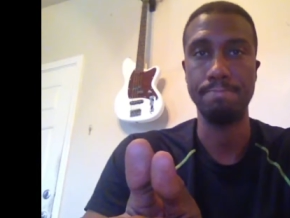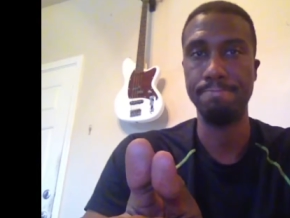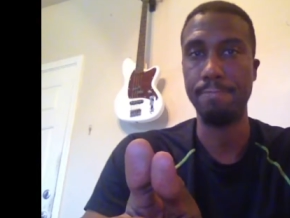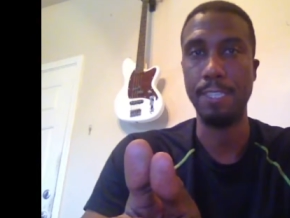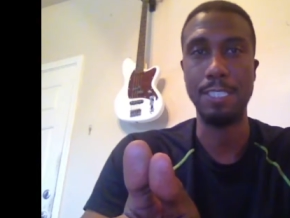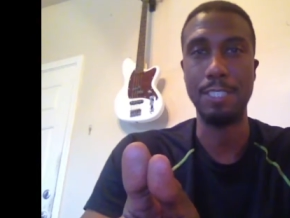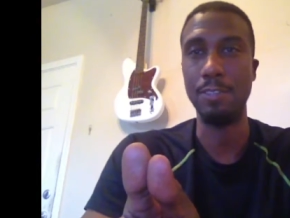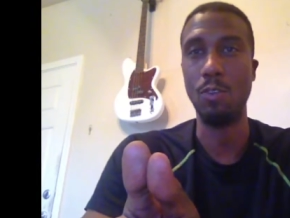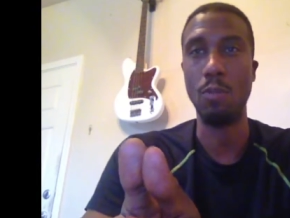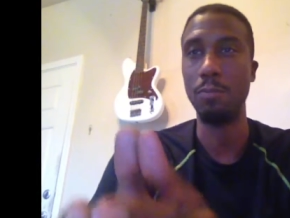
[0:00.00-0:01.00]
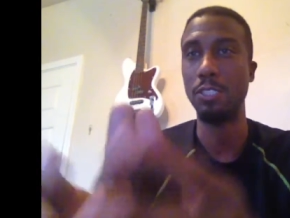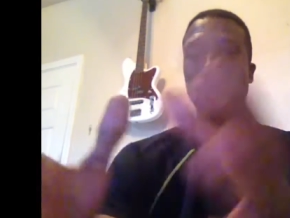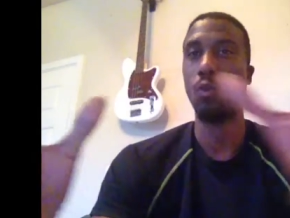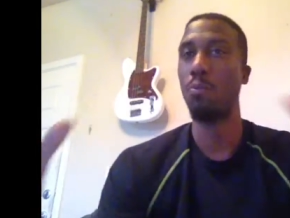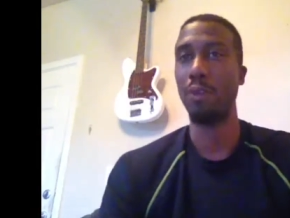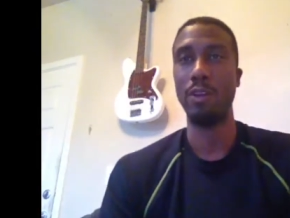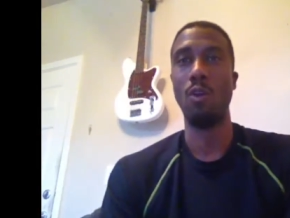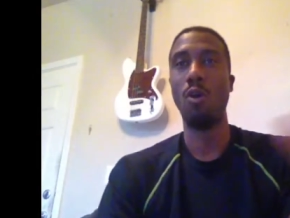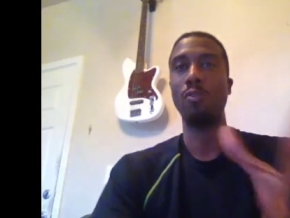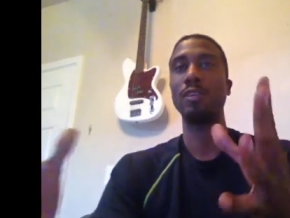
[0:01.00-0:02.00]
I just we're just incorporating
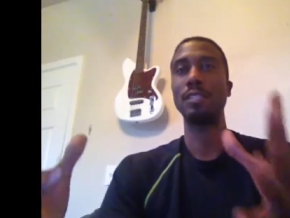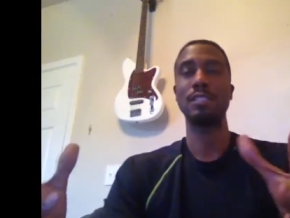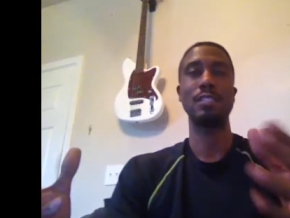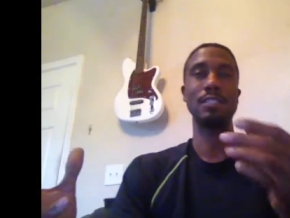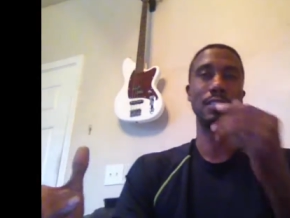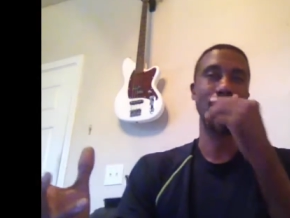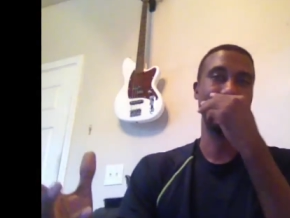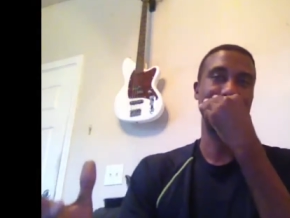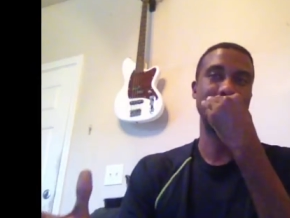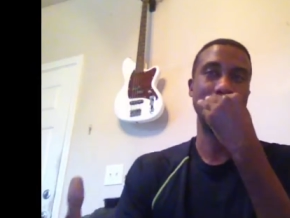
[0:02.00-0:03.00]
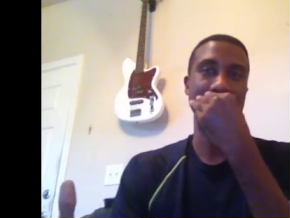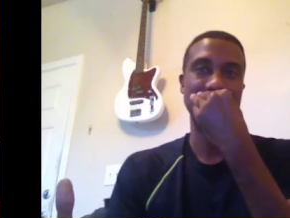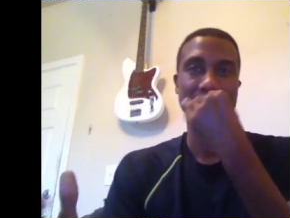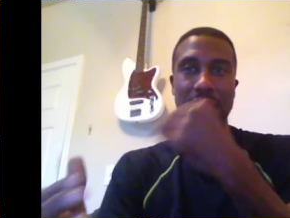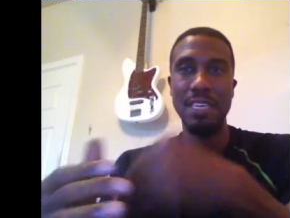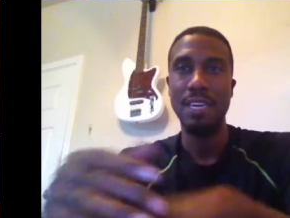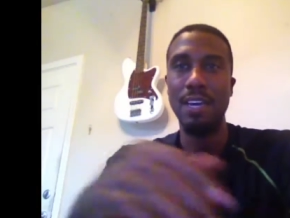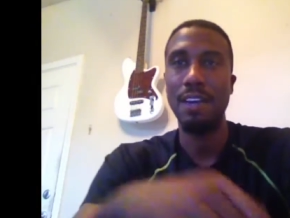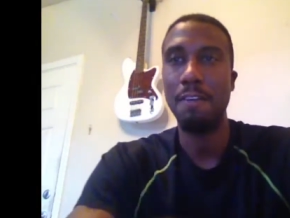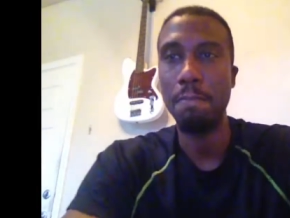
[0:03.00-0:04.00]
all these things because
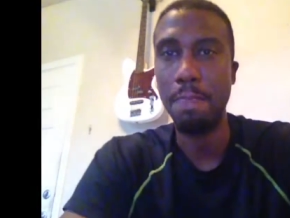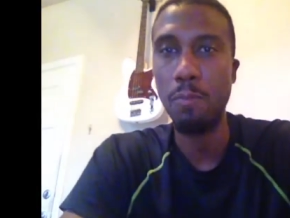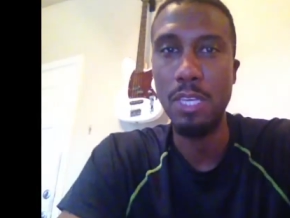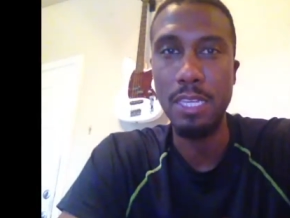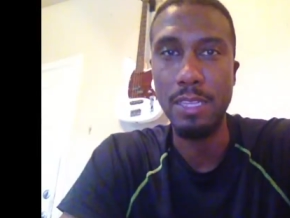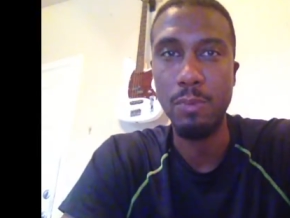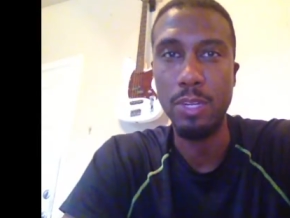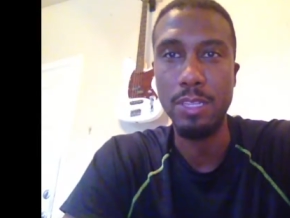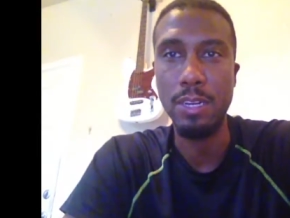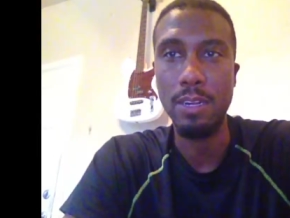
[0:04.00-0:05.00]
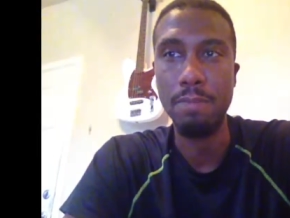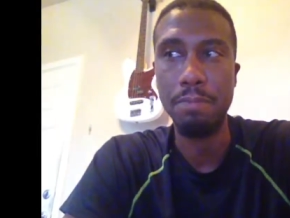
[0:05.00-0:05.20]
they're